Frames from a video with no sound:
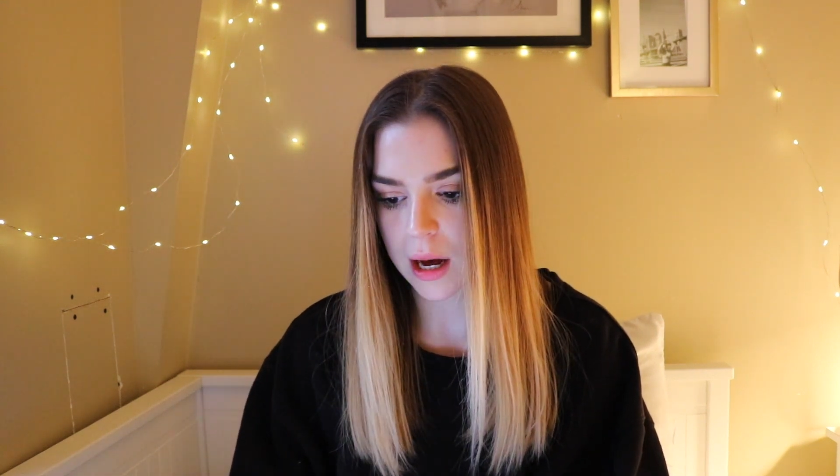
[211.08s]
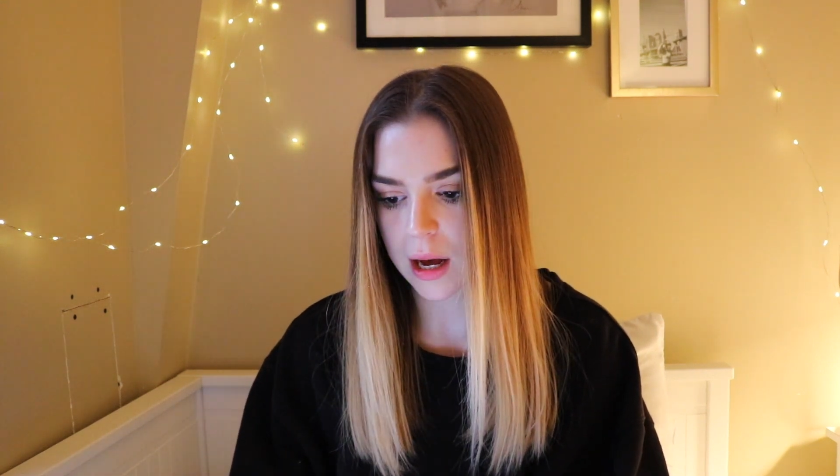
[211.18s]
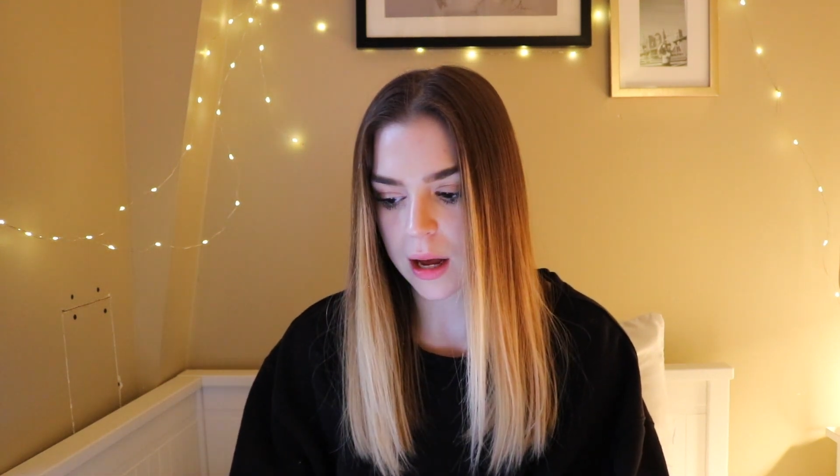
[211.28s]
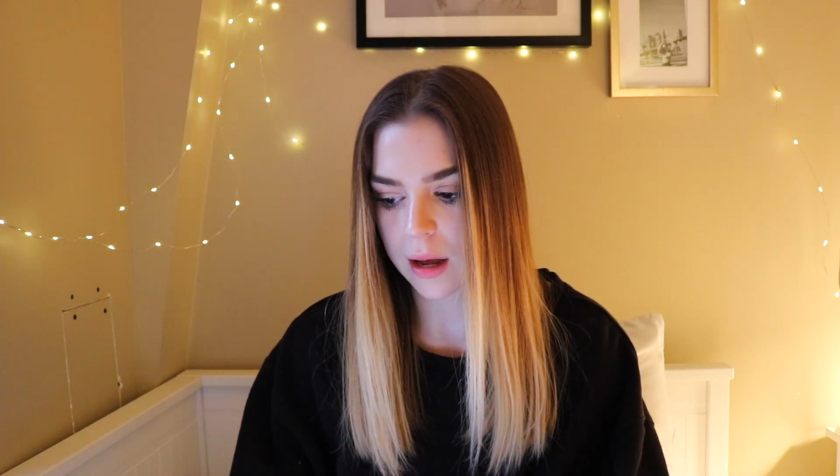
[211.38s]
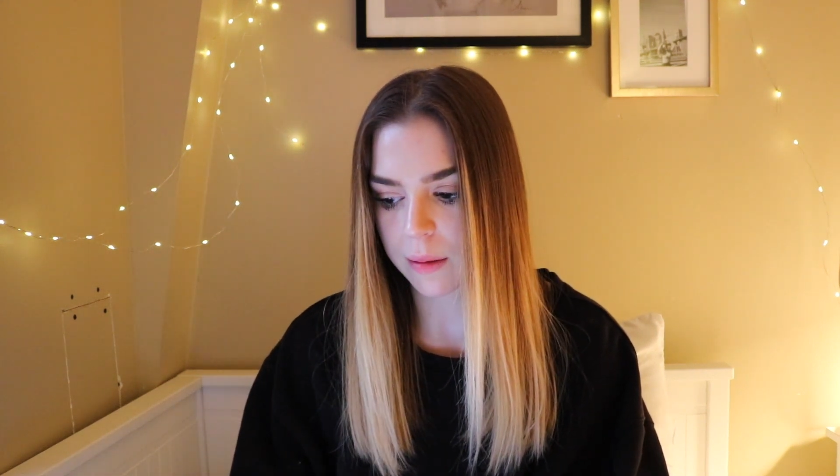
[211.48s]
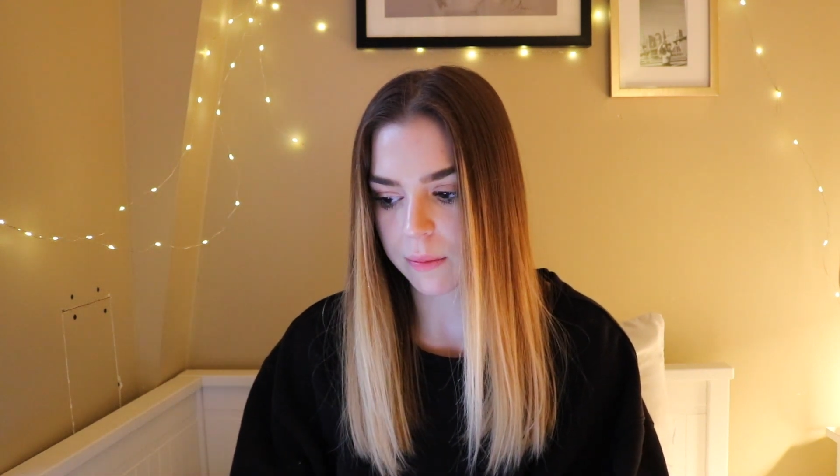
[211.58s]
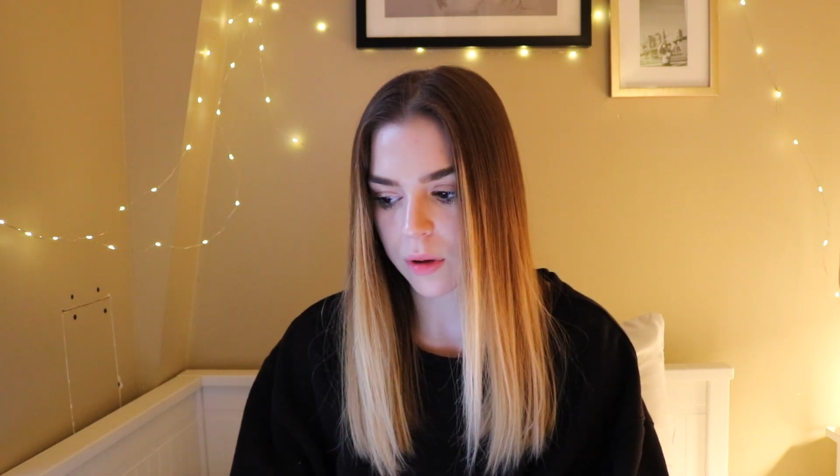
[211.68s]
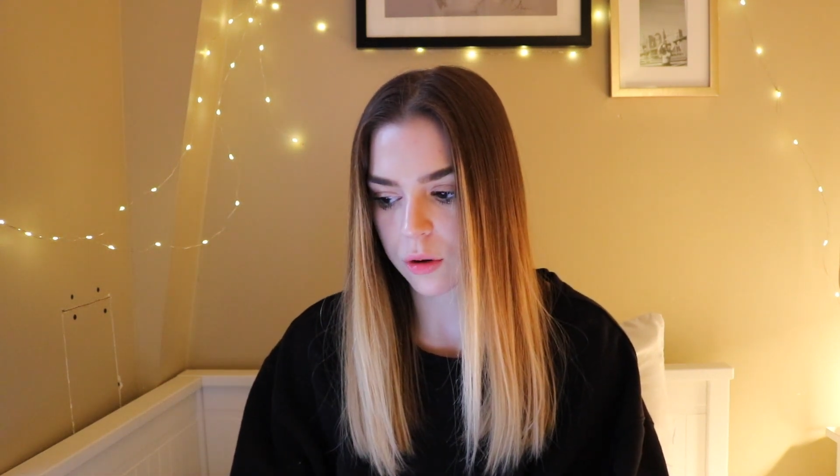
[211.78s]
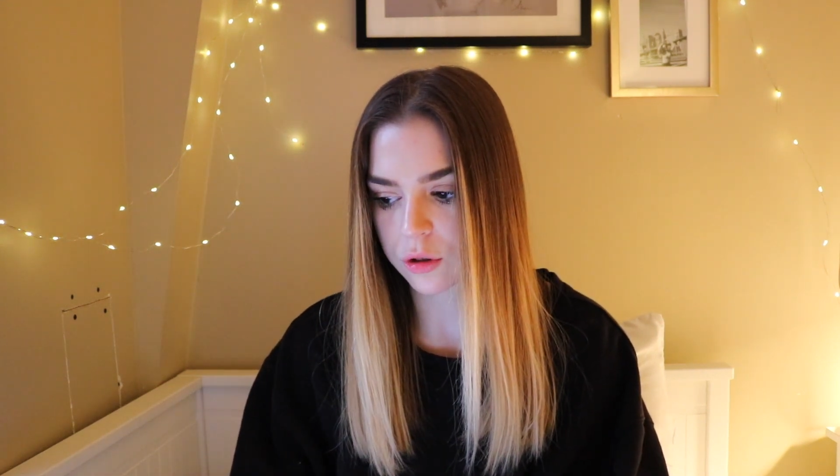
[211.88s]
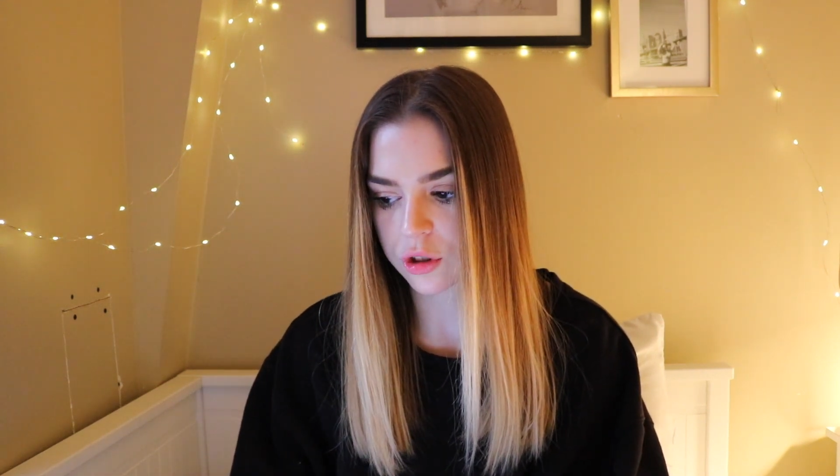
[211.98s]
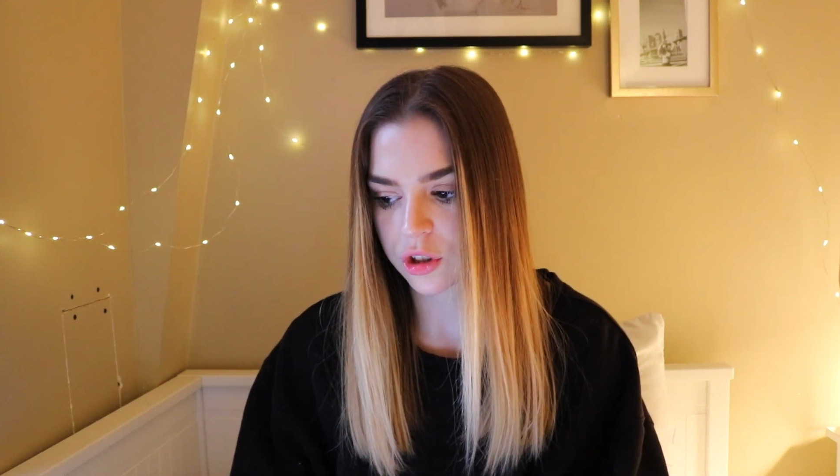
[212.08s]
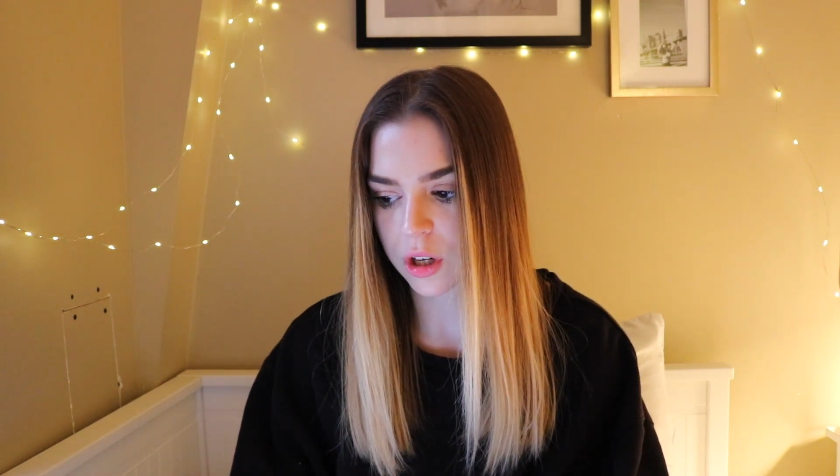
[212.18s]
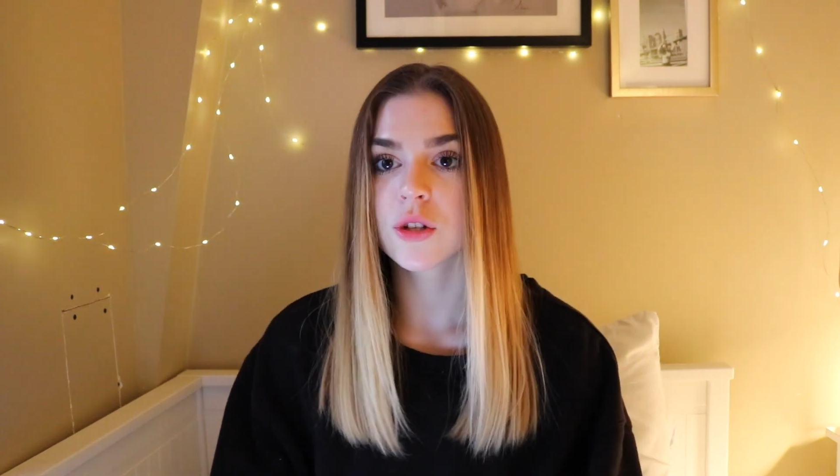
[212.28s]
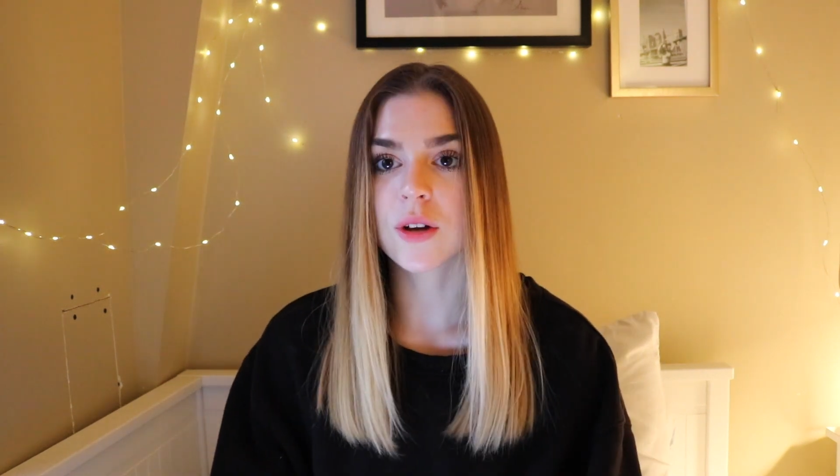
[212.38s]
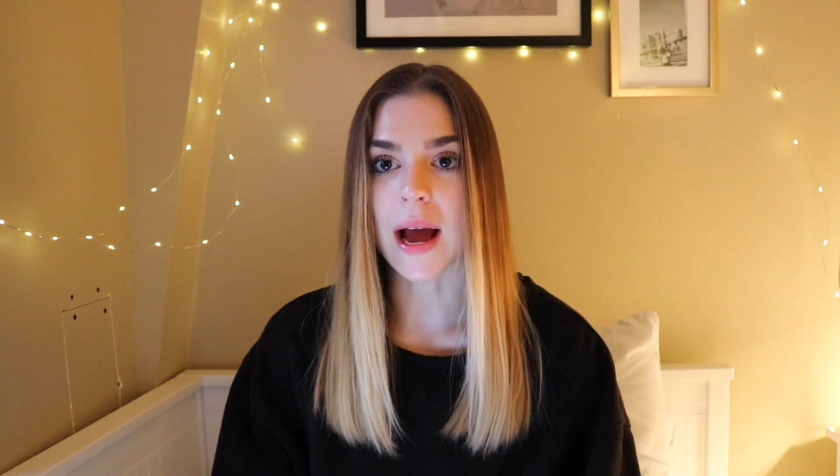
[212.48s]

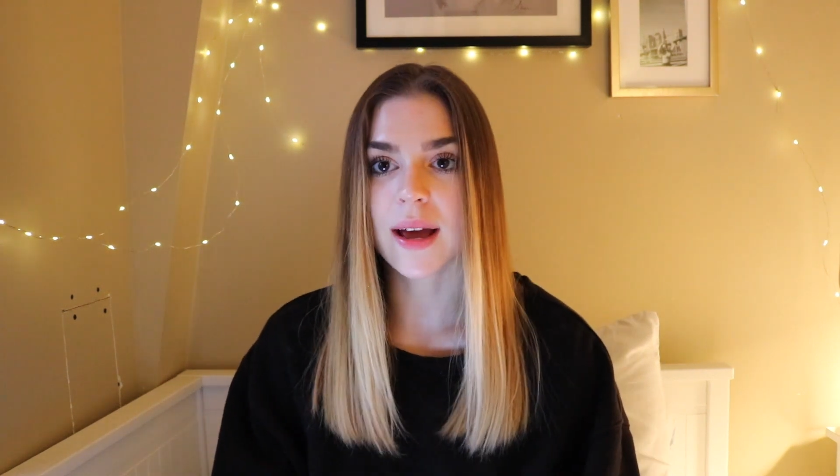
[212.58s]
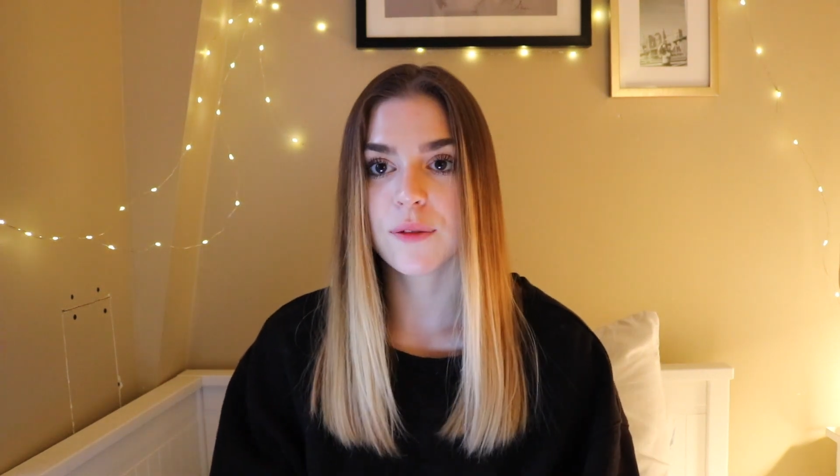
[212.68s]
So yeah,